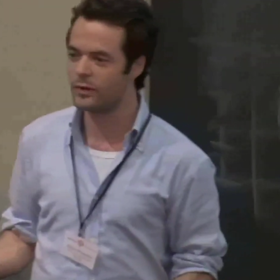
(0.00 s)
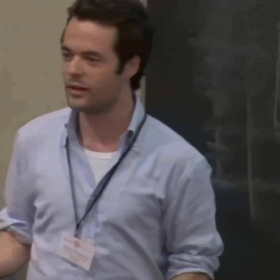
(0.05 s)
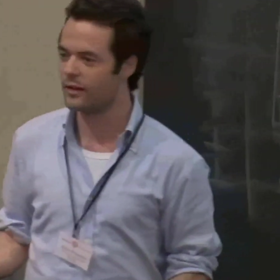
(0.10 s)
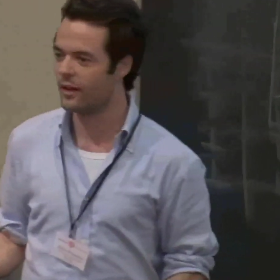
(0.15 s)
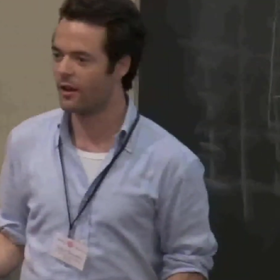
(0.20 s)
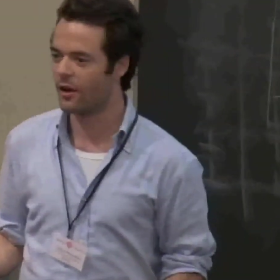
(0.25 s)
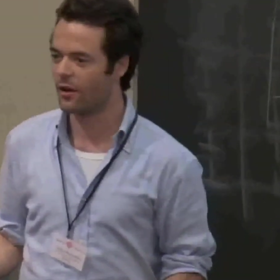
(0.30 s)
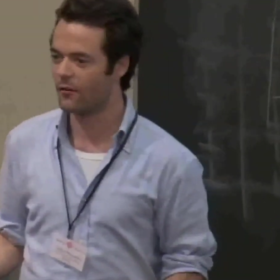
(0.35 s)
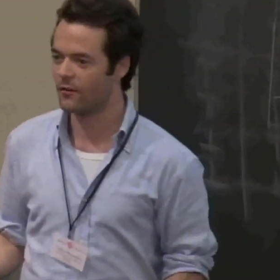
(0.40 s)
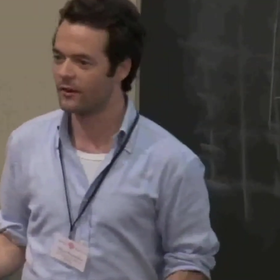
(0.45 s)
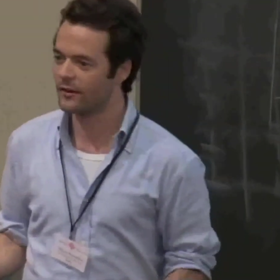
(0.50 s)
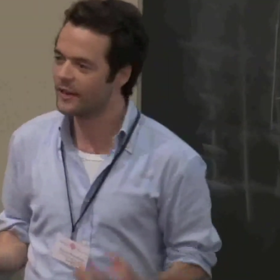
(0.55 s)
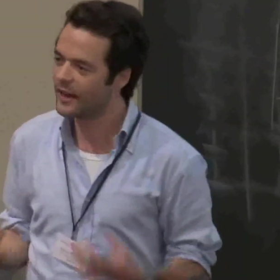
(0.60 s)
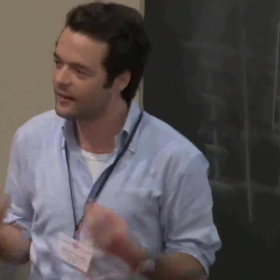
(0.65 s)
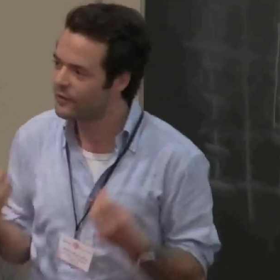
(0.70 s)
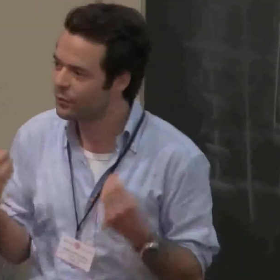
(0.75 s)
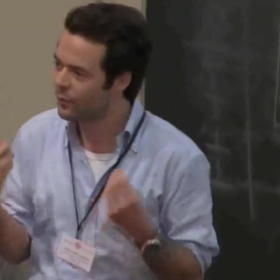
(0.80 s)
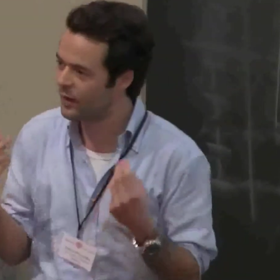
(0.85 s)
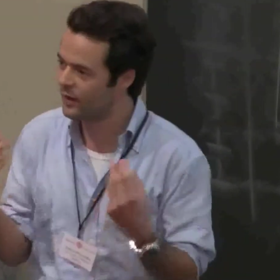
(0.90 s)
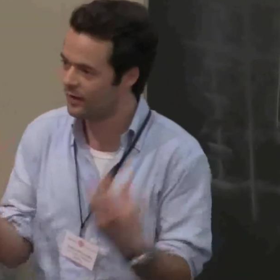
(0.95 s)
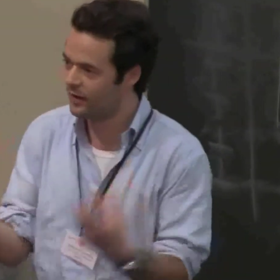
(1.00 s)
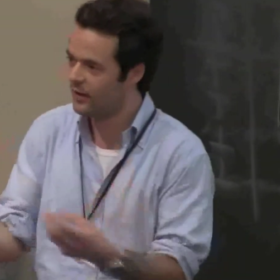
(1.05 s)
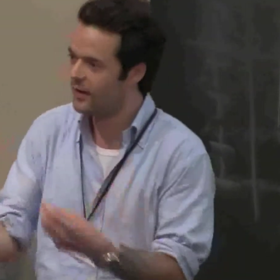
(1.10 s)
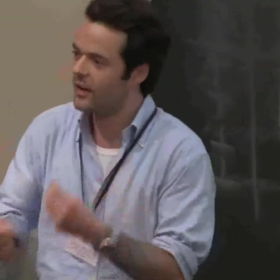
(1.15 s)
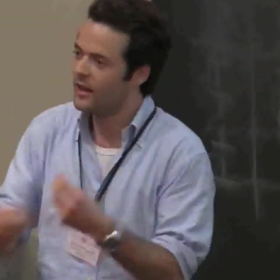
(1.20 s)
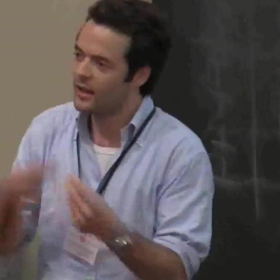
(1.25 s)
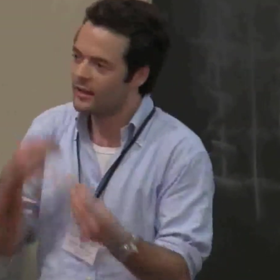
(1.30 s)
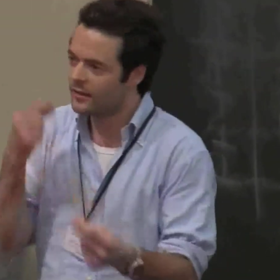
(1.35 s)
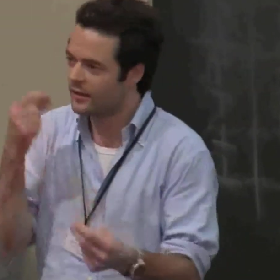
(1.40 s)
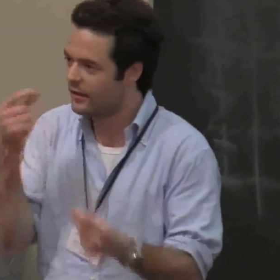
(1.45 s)
we love, and that's where the
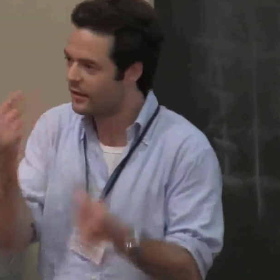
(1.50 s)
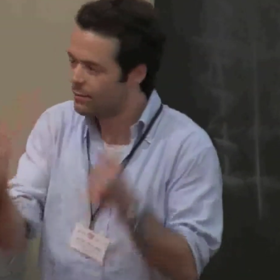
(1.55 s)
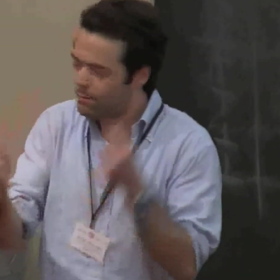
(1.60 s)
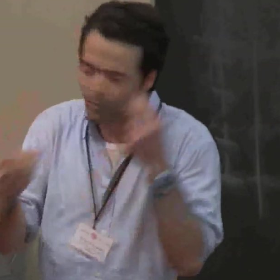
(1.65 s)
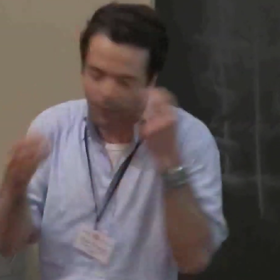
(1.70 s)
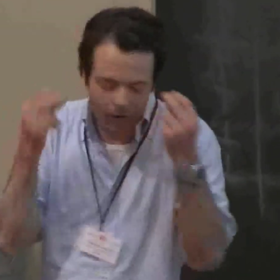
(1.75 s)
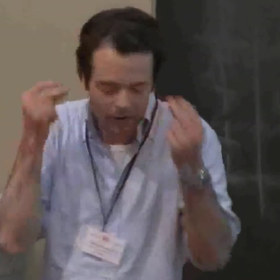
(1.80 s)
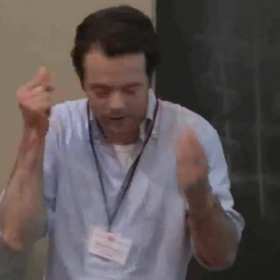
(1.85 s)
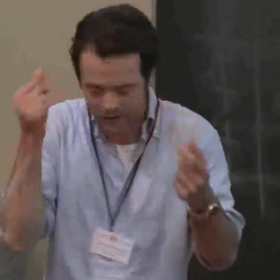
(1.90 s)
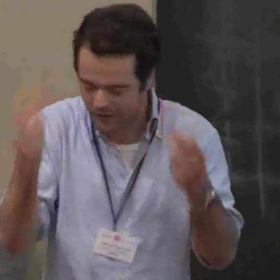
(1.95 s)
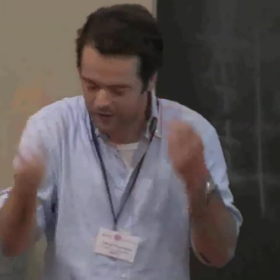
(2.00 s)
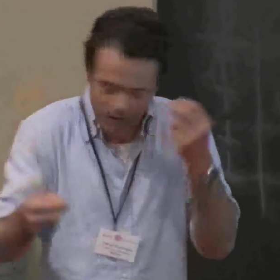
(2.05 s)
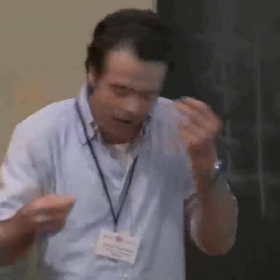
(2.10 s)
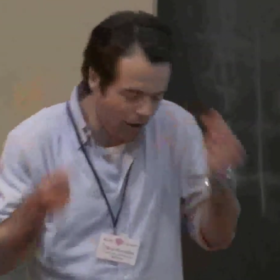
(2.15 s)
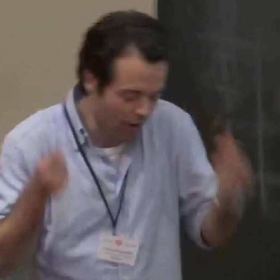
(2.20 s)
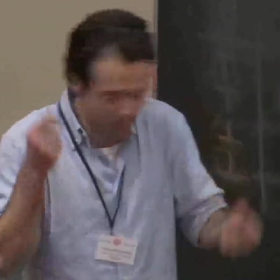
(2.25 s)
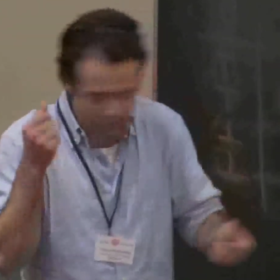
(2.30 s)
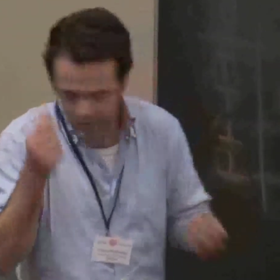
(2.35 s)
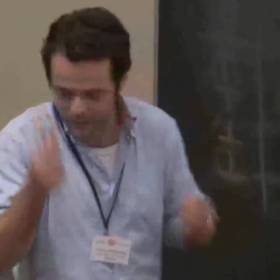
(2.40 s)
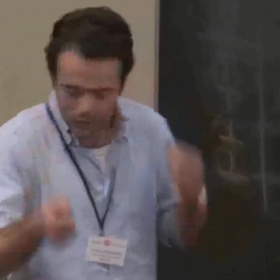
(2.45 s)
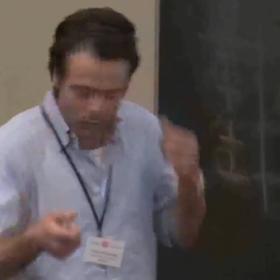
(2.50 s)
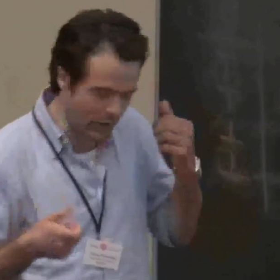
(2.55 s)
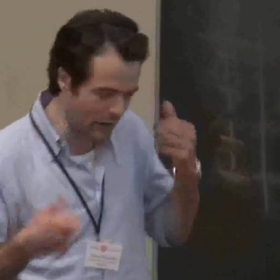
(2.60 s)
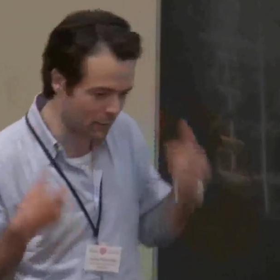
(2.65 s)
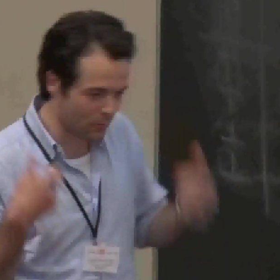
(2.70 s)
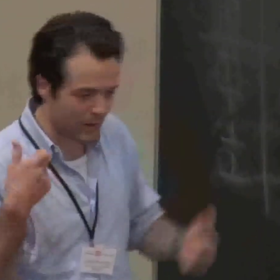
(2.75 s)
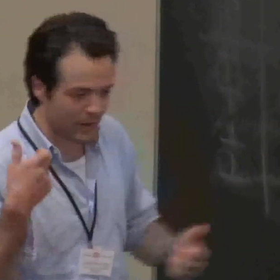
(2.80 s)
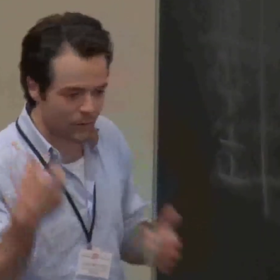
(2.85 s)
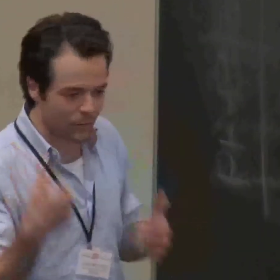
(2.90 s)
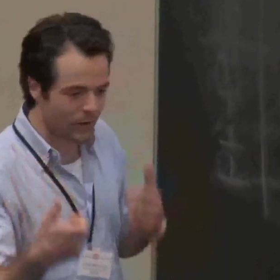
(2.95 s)
sparks comes and where
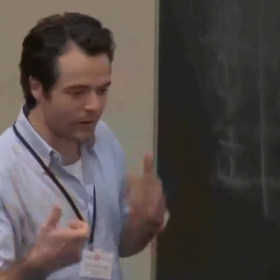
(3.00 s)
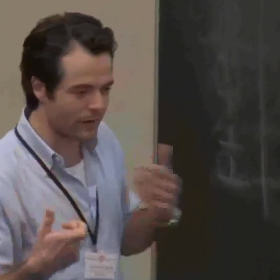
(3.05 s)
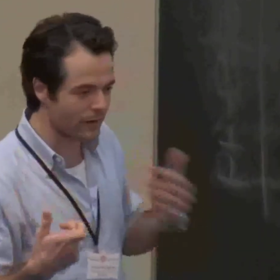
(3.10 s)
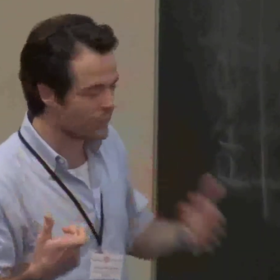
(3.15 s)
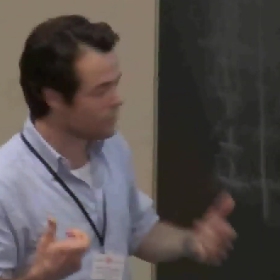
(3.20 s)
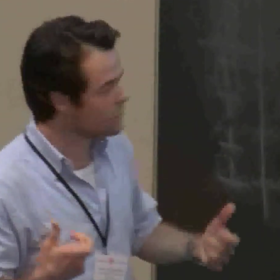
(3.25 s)
the